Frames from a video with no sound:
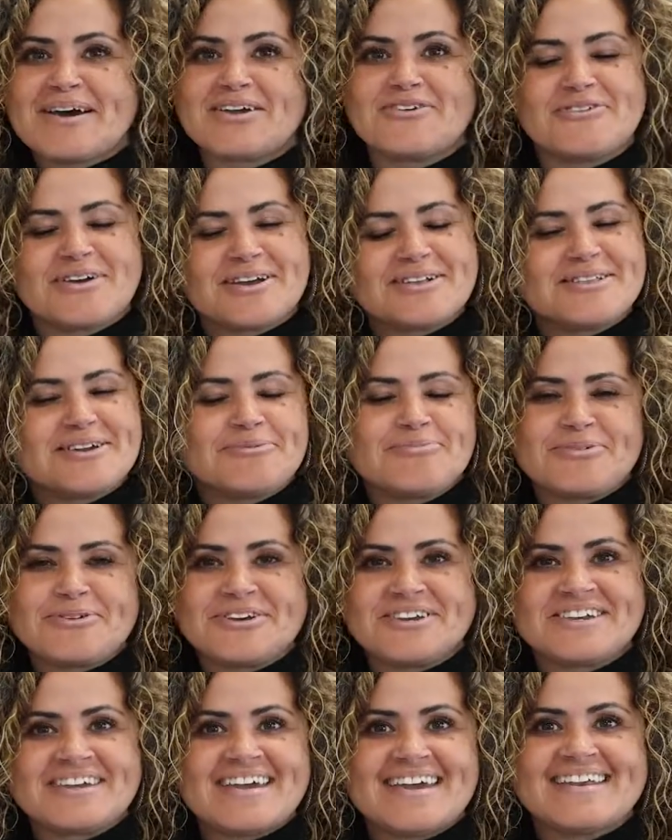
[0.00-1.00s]
I greatly
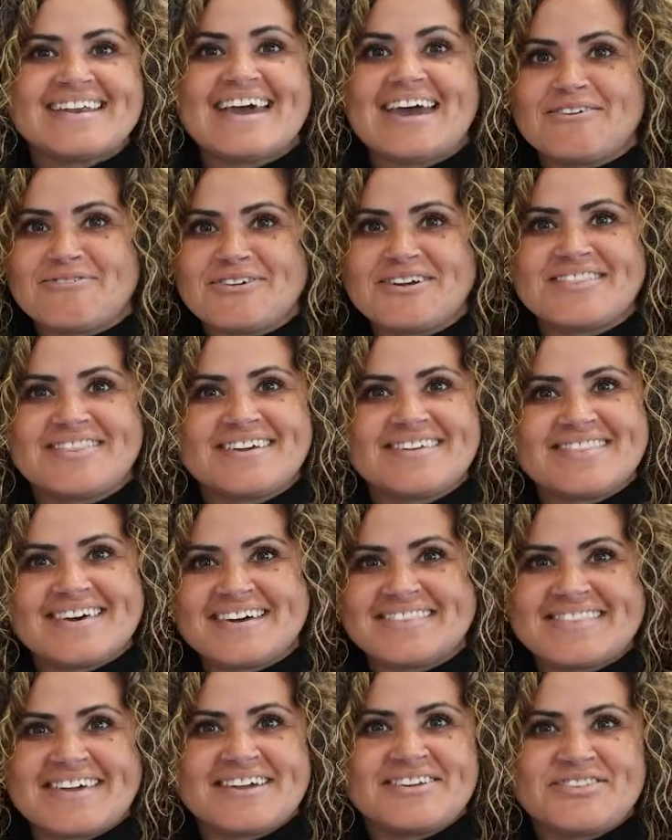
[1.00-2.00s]
appreciate everything
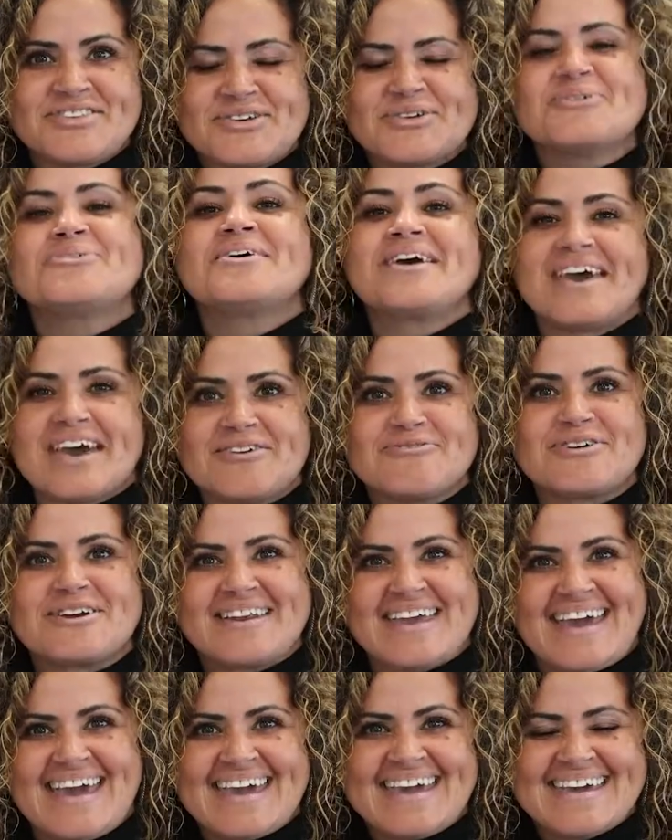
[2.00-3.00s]
that they do
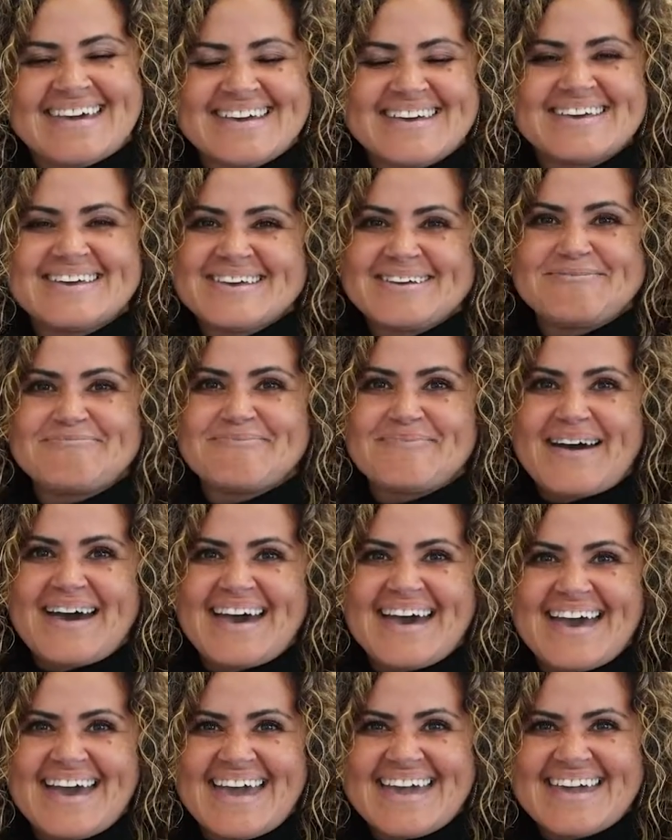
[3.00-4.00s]
every day.
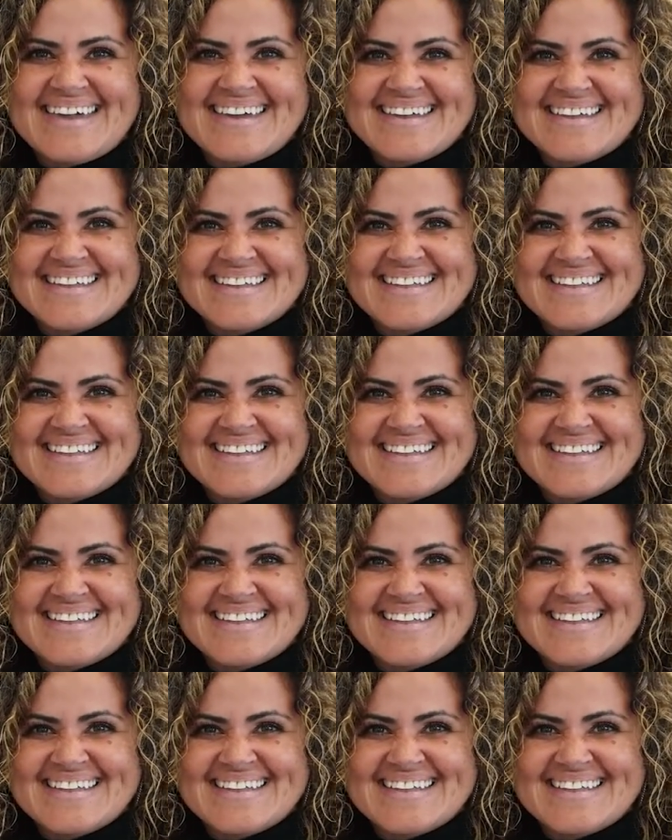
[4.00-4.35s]
Bye!